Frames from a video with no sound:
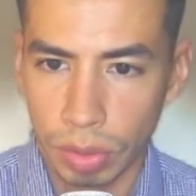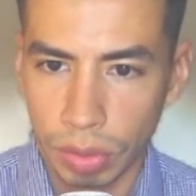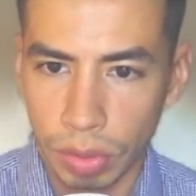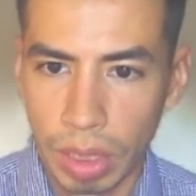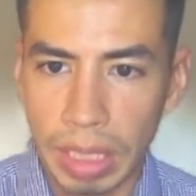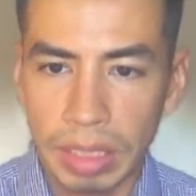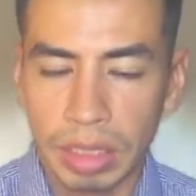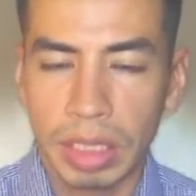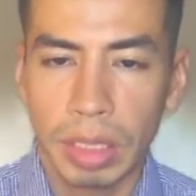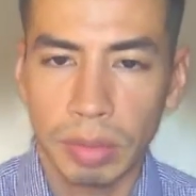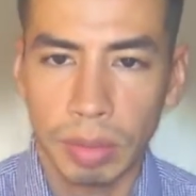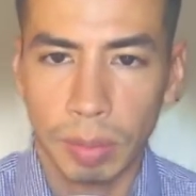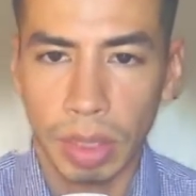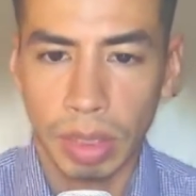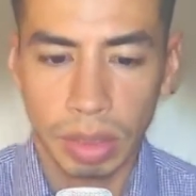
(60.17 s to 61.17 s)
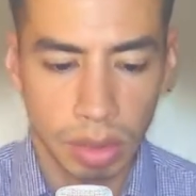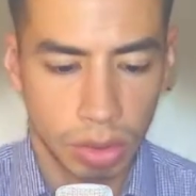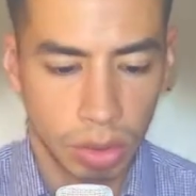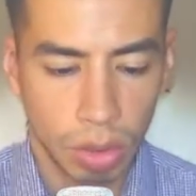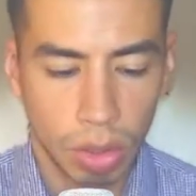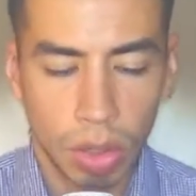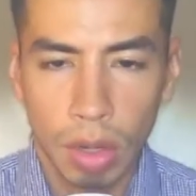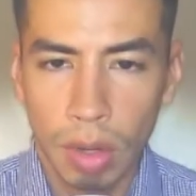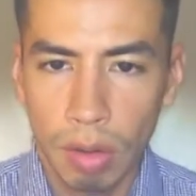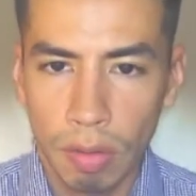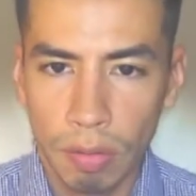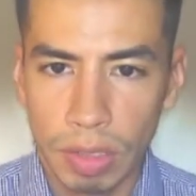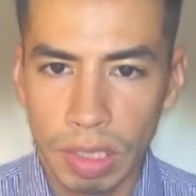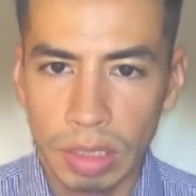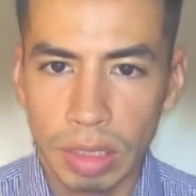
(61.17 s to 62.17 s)
ATM deposits,
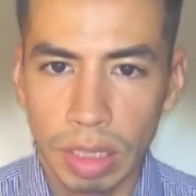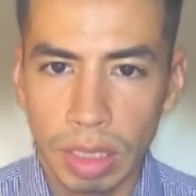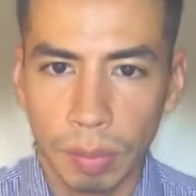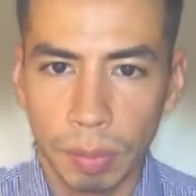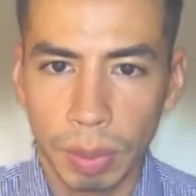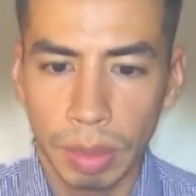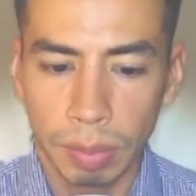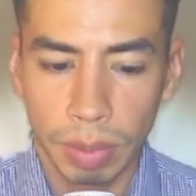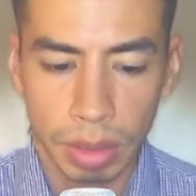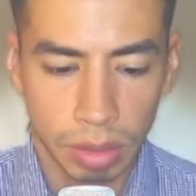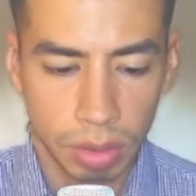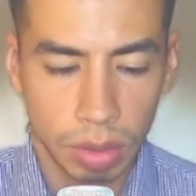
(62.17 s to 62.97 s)
via Zelle payments,